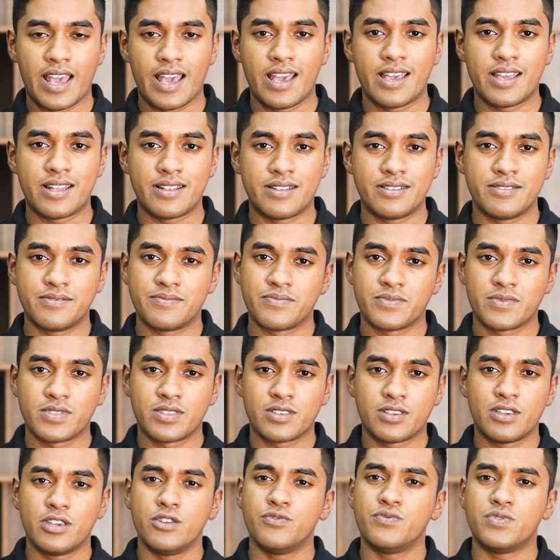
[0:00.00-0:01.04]
And
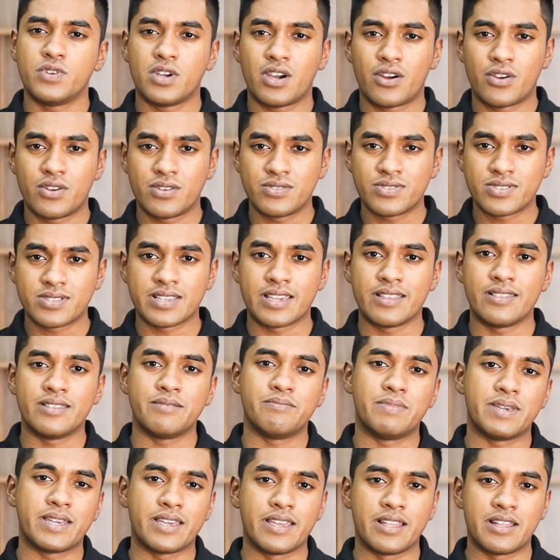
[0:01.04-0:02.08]
if you are
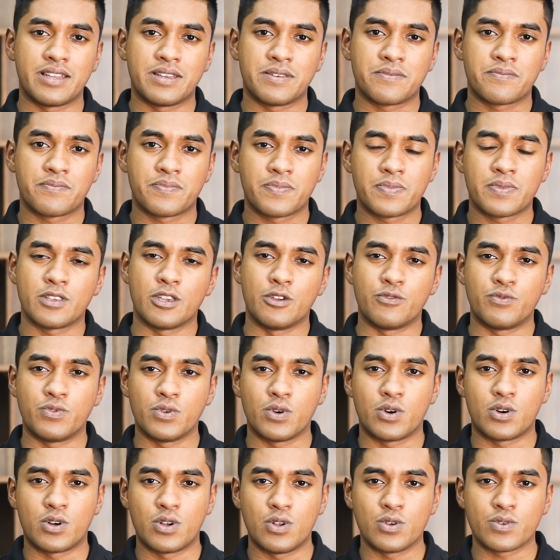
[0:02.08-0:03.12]
still a beginner,
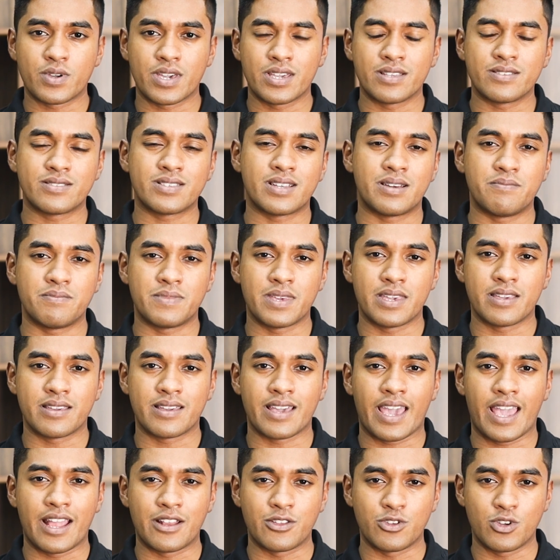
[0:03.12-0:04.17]
if you are looking something
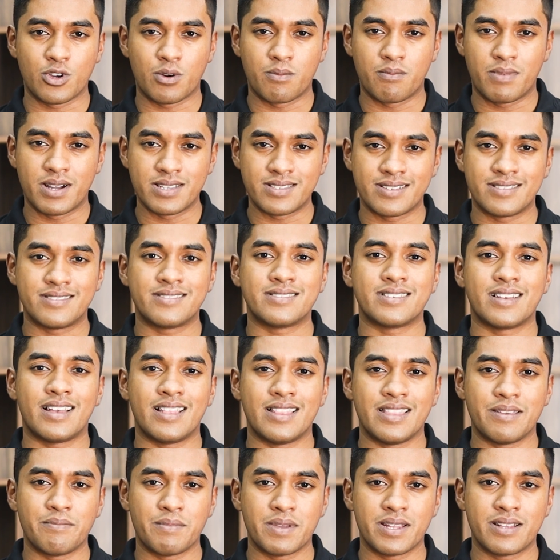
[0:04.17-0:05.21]
and your budgets
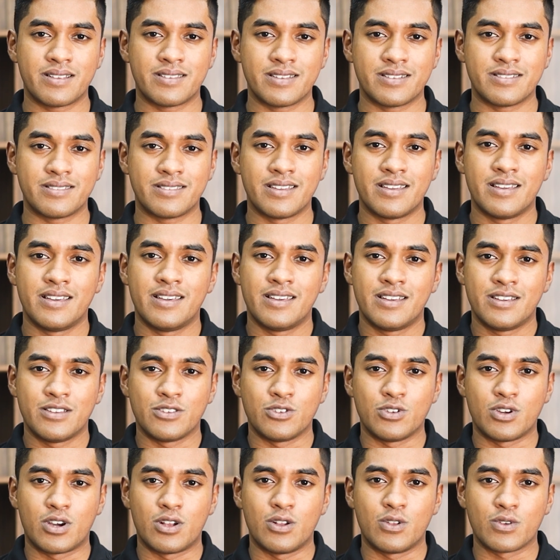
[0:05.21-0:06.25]
are limited,
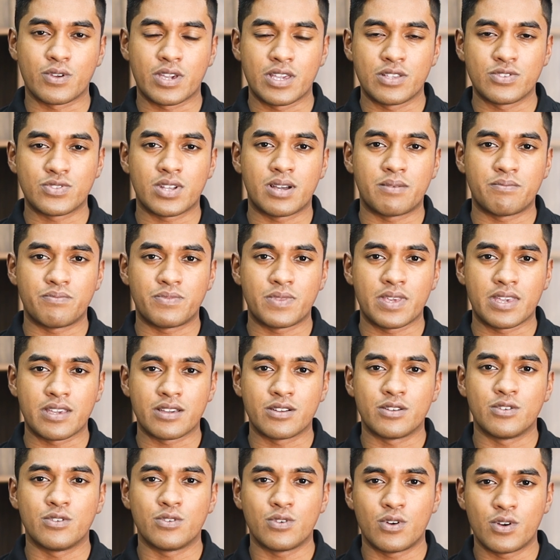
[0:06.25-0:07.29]
you are looking
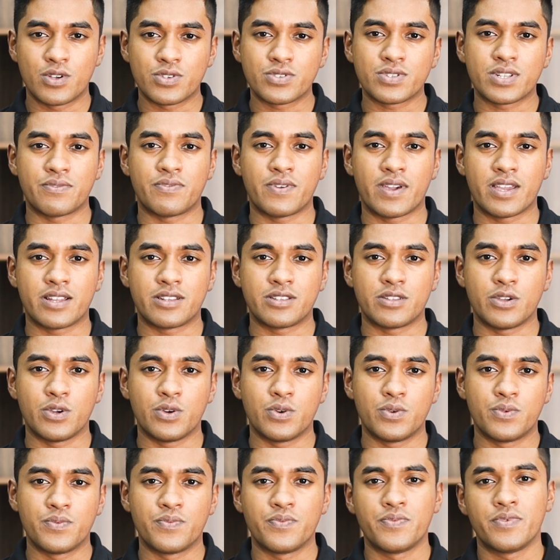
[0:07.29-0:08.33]
something cost
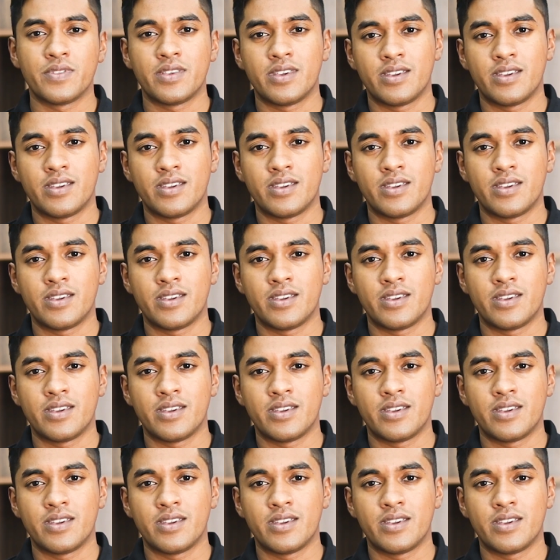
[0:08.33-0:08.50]
effective